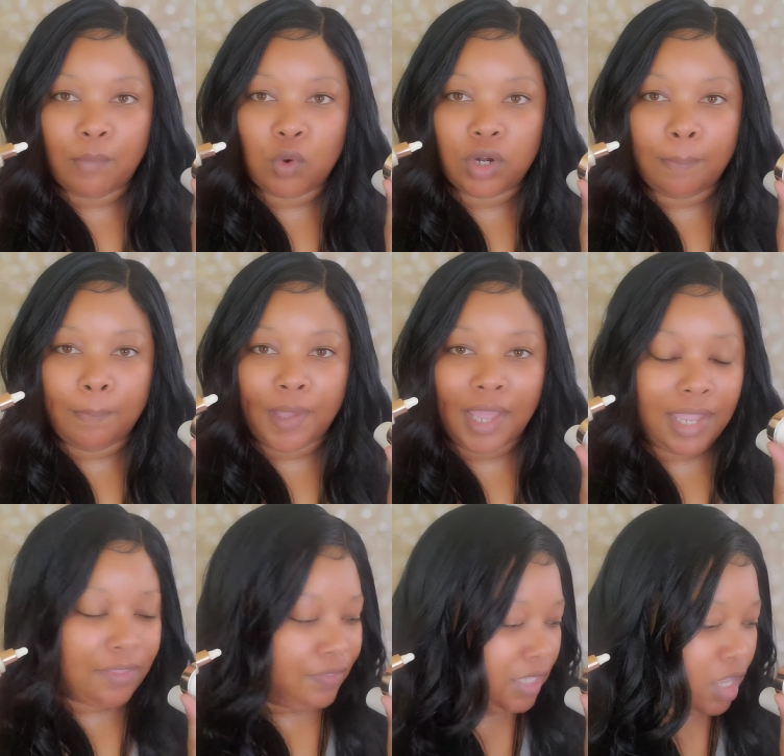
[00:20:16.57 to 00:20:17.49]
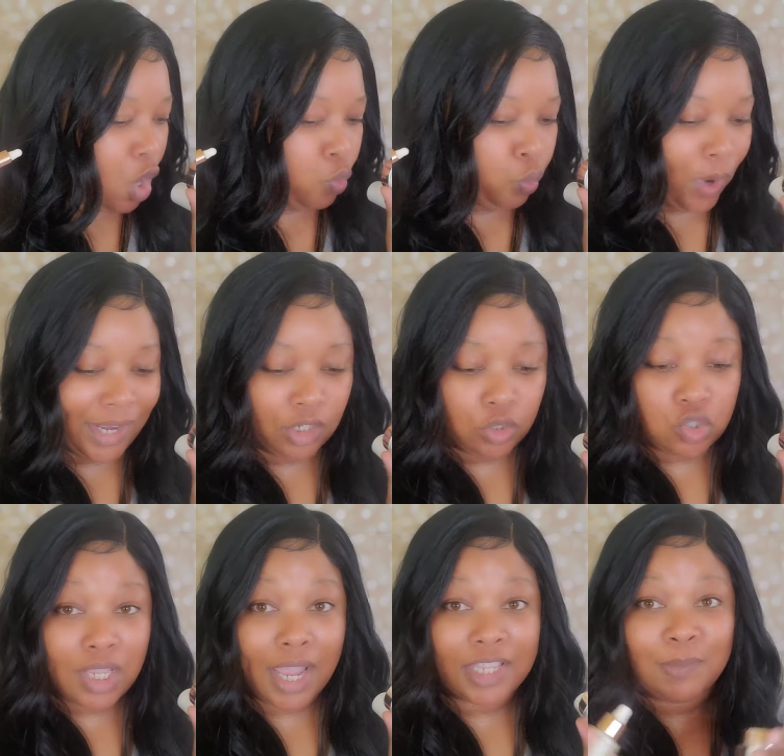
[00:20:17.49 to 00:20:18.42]
I'm going to buy the regular
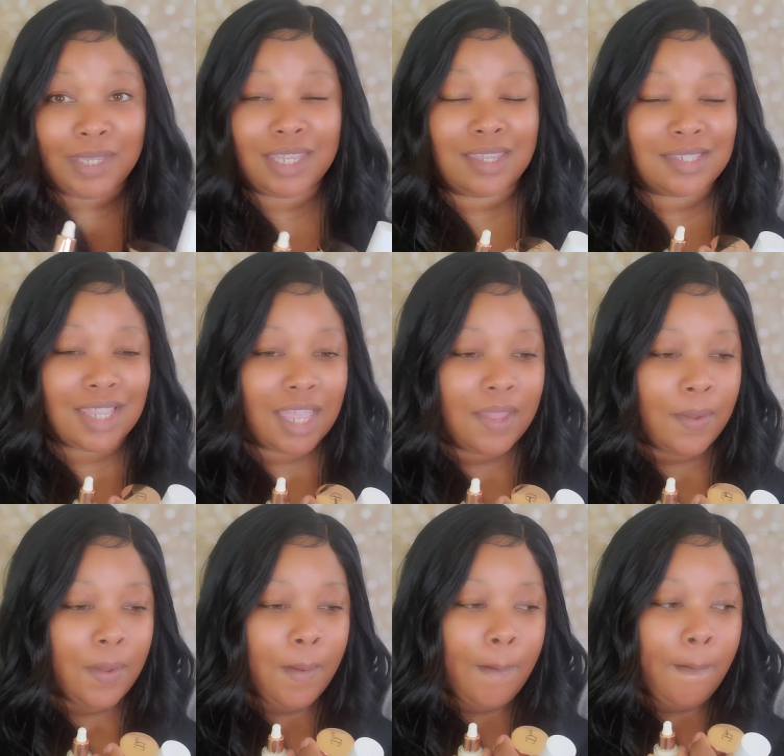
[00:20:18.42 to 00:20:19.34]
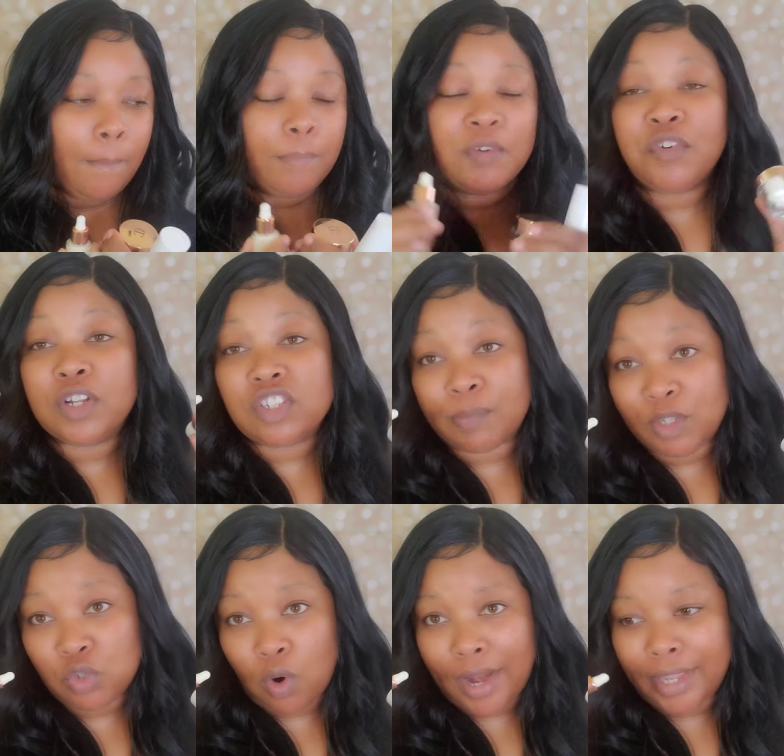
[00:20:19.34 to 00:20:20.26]
size because, but first let
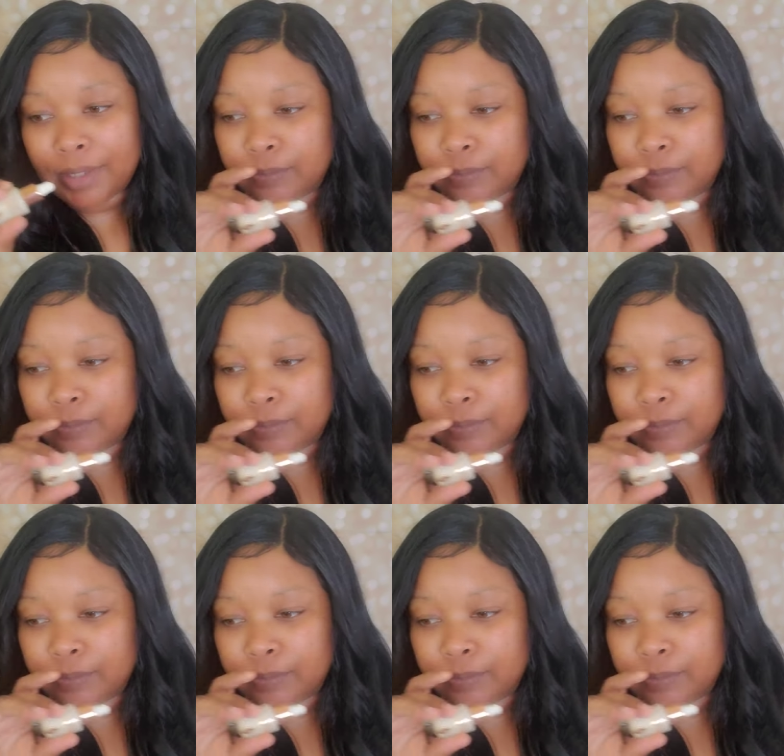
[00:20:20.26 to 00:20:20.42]
me try